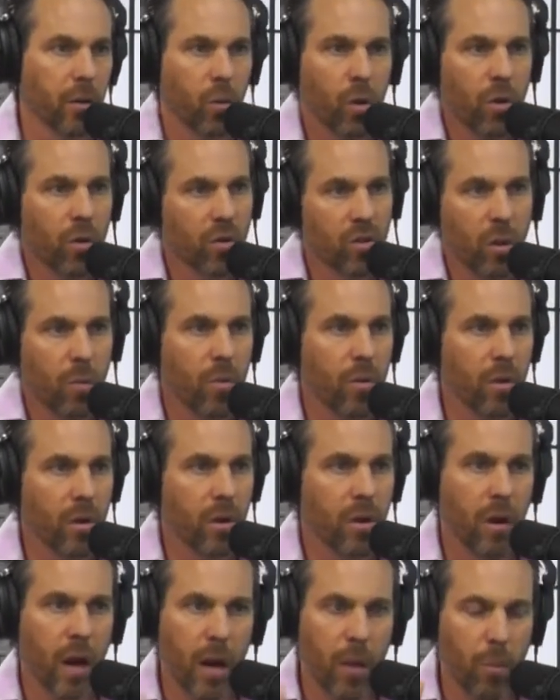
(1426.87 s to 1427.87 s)
what are some of the
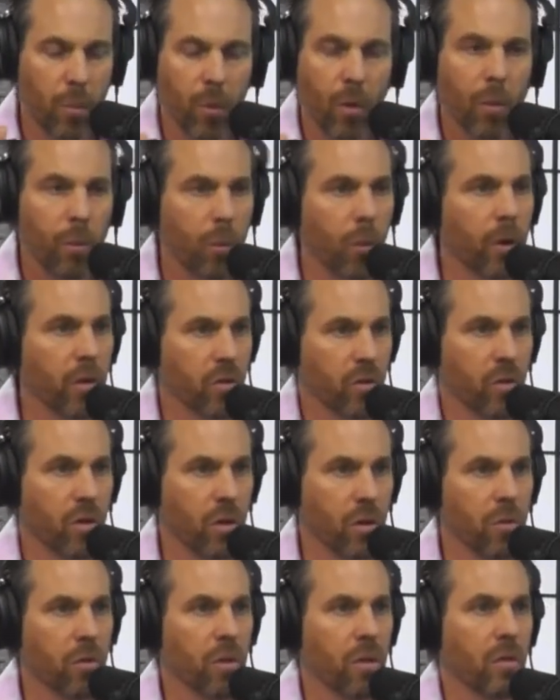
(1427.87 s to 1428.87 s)
kind of bullet points that
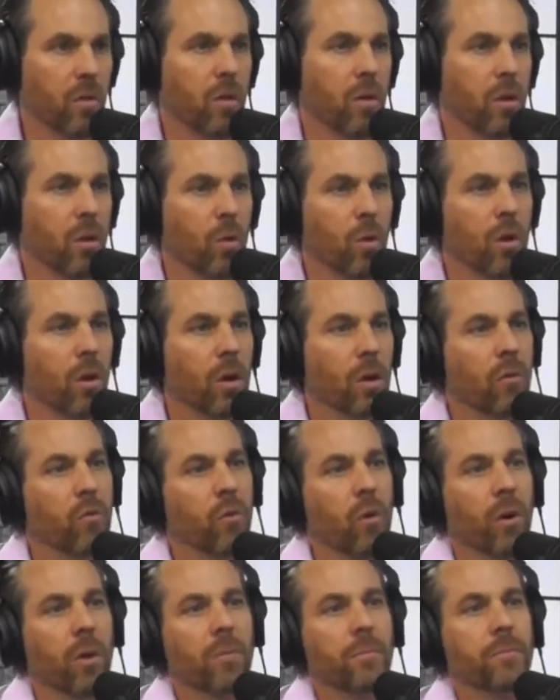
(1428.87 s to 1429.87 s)
you think that you would look
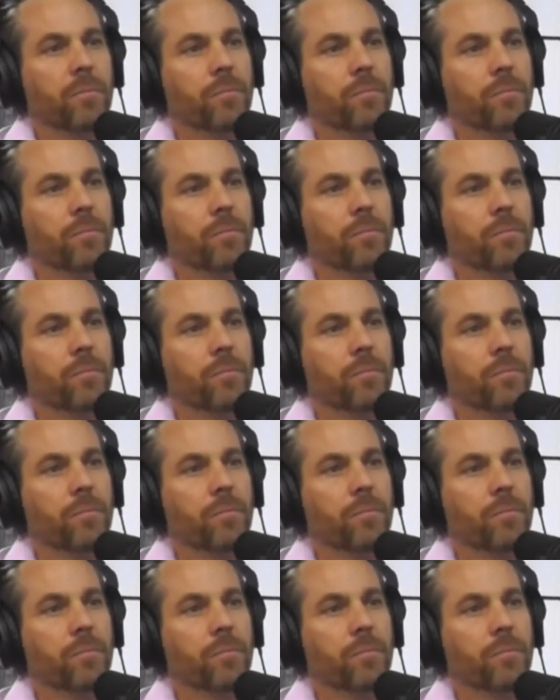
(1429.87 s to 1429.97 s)
for?